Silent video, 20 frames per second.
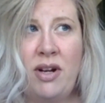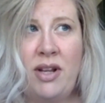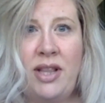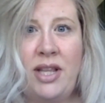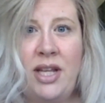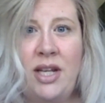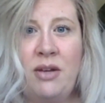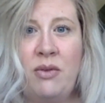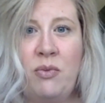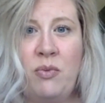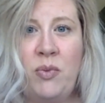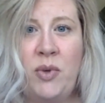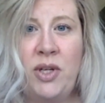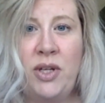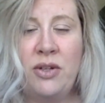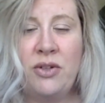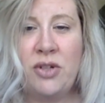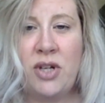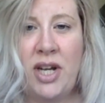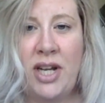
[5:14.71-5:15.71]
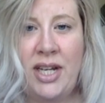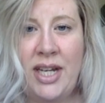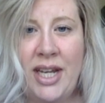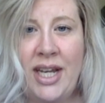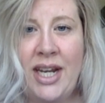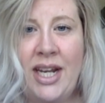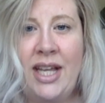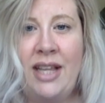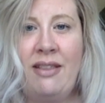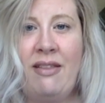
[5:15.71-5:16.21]
And then when you're trying to
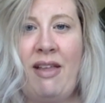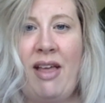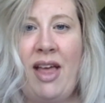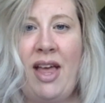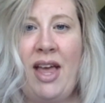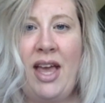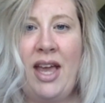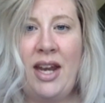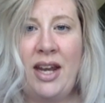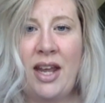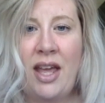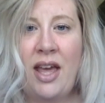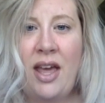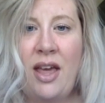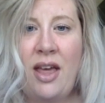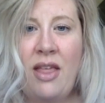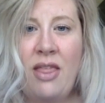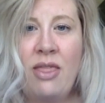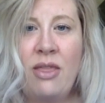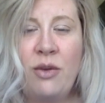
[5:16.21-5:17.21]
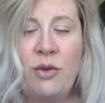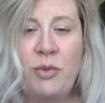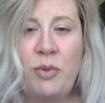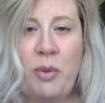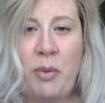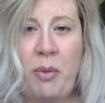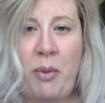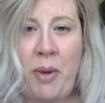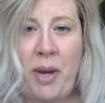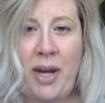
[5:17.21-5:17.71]
get online, those
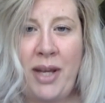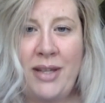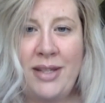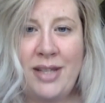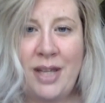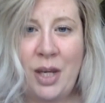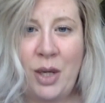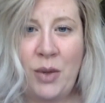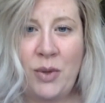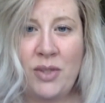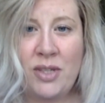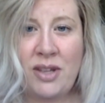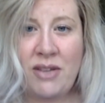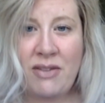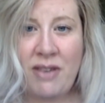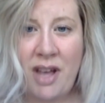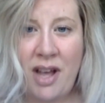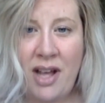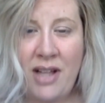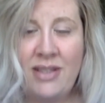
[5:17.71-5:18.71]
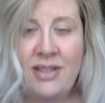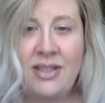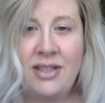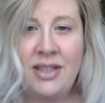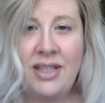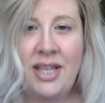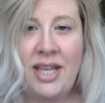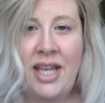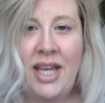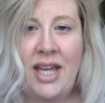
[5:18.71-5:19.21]
people want to see new stuff
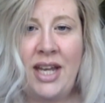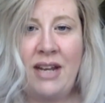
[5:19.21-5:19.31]
constantly.